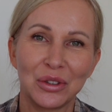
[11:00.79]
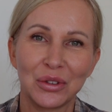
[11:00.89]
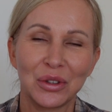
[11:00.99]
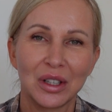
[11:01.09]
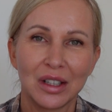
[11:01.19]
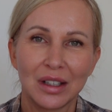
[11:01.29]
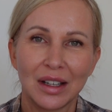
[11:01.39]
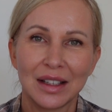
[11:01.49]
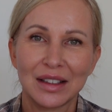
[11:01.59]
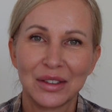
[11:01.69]
do?
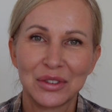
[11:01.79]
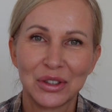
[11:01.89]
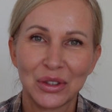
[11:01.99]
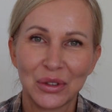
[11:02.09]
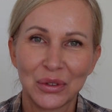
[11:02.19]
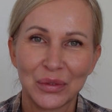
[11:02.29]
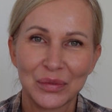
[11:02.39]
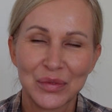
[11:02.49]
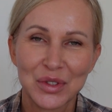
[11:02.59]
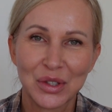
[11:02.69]
I'd love to know.
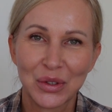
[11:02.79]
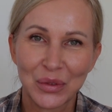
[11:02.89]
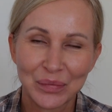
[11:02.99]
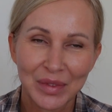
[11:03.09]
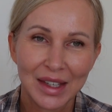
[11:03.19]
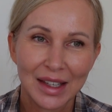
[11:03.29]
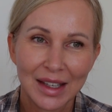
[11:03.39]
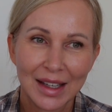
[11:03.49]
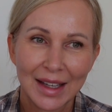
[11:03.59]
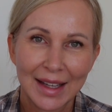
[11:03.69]
So
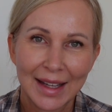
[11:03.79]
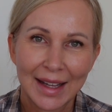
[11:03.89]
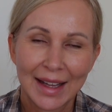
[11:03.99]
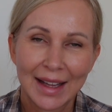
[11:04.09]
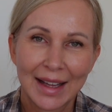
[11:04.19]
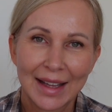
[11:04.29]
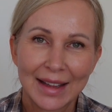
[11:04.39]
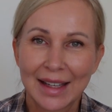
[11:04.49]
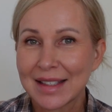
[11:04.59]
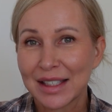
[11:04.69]

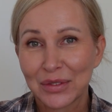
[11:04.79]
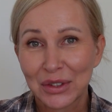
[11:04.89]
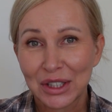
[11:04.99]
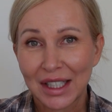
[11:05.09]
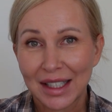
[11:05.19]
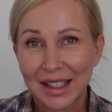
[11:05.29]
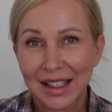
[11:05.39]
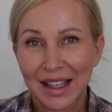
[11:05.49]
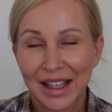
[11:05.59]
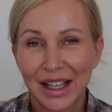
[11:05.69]
that's it for
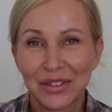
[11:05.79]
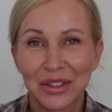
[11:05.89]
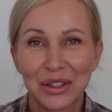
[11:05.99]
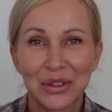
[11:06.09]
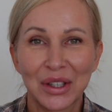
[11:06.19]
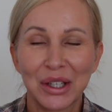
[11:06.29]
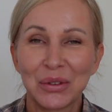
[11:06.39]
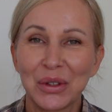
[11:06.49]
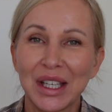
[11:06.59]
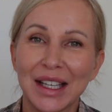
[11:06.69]
today. Have a
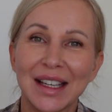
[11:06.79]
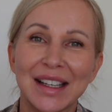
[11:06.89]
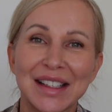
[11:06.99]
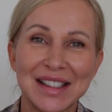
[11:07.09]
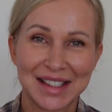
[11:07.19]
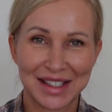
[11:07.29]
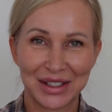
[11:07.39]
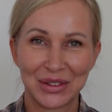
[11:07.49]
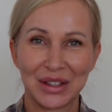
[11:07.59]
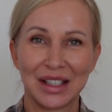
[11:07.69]
great week, and I'll
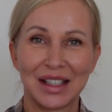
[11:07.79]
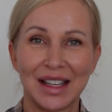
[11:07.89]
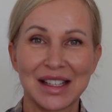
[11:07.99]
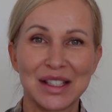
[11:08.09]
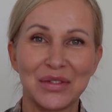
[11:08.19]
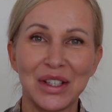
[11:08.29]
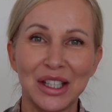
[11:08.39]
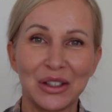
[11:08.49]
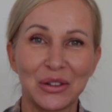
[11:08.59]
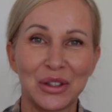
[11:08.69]
see you in the next
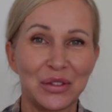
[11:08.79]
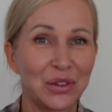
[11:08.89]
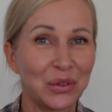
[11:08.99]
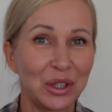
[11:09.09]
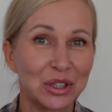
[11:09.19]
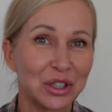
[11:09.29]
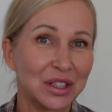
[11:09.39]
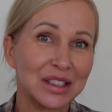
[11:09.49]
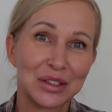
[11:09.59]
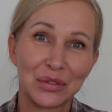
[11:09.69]
video. And if you watched
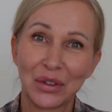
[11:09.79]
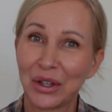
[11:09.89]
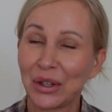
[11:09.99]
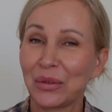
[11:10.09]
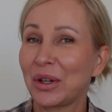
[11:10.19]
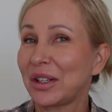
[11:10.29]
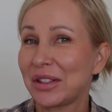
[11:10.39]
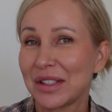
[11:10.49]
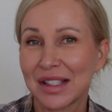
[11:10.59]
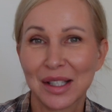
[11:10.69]
this far, why don't
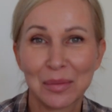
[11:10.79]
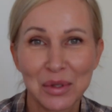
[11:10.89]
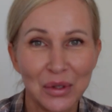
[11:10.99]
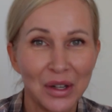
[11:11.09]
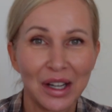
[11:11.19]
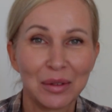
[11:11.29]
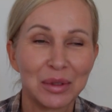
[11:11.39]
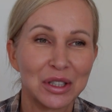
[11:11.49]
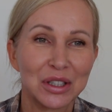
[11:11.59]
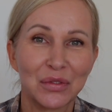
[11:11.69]
you subscribe
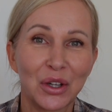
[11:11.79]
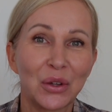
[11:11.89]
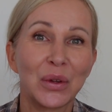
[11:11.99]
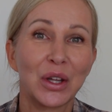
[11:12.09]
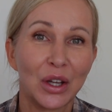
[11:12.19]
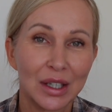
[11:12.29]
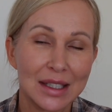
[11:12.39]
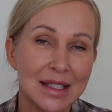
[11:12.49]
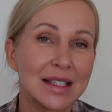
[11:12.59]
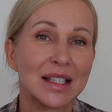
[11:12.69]
and just follow along
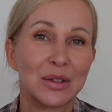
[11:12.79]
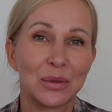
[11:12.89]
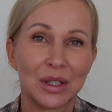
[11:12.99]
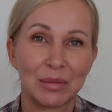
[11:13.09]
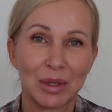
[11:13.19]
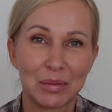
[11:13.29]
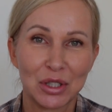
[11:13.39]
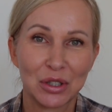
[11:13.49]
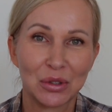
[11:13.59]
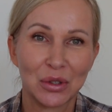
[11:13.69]
and see what I'm up
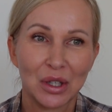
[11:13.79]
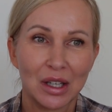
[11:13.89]
to